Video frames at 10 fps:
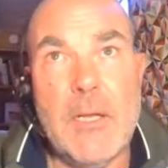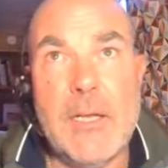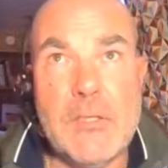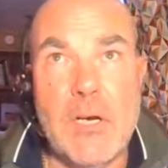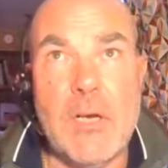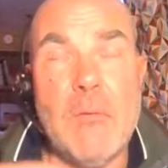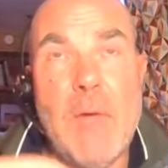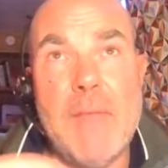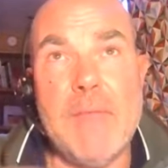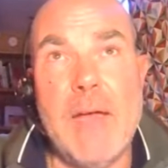He's got
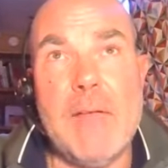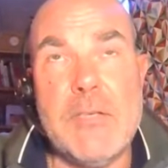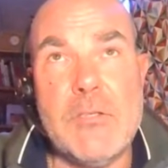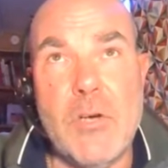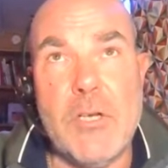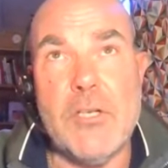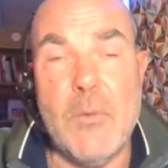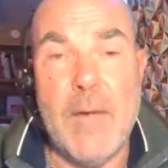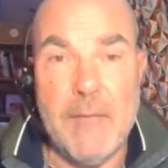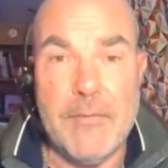eh, he's trying to
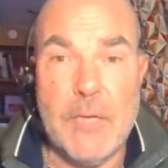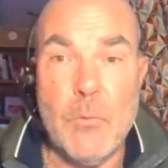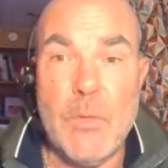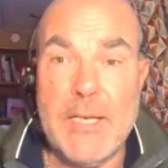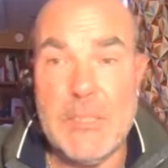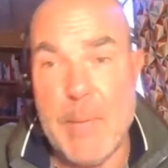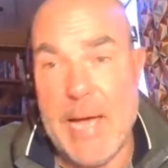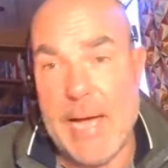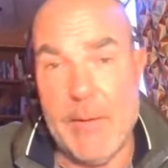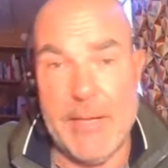do everything within his power.